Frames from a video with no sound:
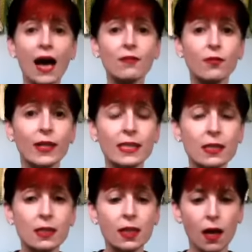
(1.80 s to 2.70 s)
Hi
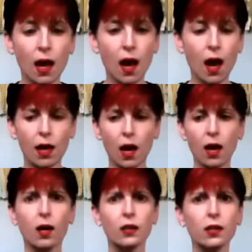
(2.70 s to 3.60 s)
friends,
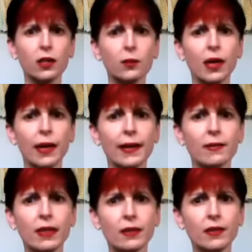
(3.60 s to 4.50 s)
look at what I
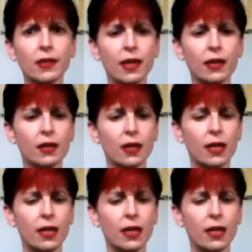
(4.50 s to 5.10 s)
have here today.